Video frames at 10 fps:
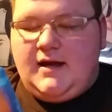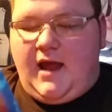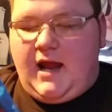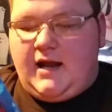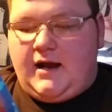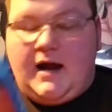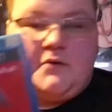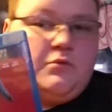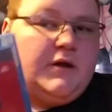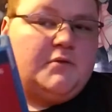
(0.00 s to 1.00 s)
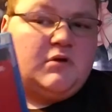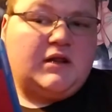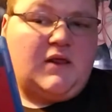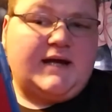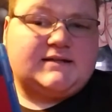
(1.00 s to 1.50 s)
and I really, really
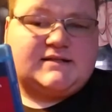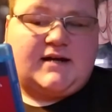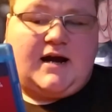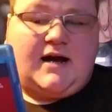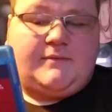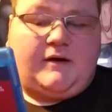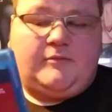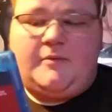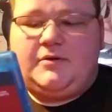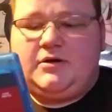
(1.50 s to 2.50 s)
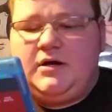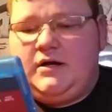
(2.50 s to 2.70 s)
liked it. I remember